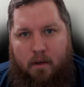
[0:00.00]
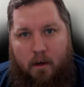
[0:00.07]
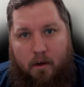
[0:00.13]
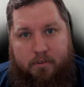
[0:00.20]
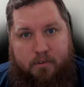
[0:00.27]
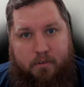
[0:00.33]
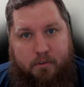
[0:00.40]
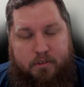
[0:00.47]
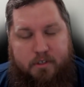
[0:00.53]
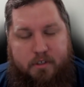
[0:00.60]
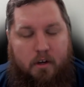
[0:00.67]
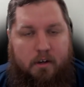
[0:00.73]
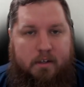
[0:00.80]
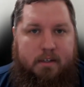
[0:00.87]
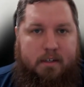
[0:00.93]
Our solution
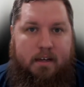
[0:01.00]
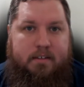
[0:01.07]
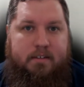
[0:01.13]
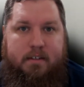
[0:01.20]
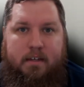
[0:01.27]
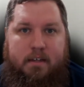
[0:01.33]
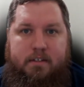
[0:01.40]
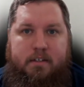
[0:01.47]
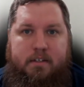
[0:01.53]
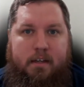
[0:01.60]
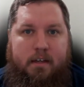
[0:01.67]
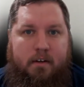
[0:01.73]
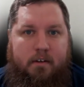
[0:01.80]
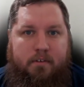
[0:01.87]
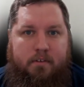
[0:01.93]
architects and
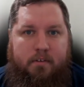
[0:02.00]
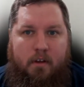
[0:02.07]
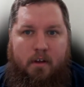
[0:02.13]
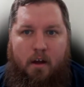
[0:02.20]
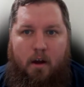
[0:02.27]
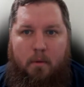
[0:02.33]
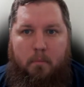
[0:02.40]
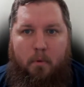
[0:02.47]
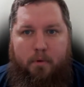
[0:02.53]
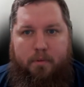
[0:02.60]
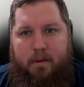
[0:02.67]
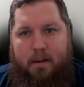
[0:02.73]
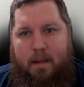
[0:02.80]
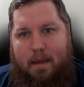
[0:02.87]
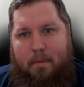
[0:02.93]
engineers are more
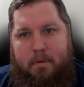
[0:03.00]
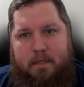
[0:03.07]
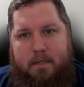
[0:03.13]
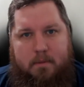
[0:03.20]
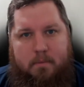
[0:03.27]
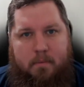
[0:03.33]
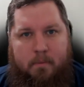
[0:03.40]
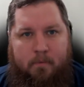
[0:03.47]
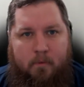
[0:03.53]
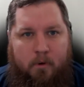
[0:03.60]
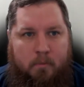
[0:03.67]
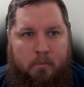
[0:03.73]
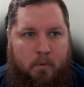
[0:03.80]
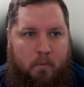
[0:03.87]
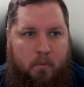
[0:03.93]
than happy to
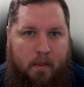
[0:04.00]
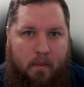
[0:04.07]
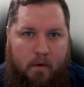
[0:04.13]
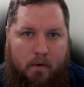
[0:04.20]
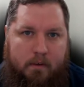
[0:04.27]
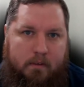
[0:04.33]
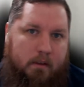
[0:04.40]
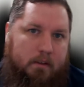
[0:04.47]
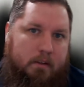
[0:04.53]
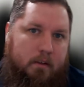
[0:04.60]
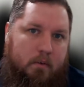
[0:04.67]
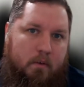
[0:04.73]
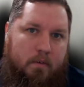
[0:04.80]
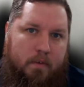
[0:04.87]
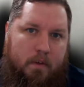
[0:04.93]
perform a well-architected
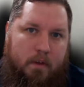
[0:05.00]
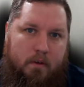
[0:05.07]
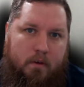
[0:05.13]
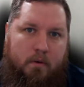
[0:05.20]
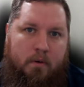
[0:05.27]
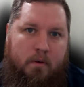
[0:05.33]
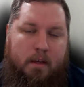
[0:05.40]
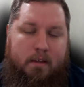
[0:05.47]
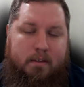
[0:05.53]
review,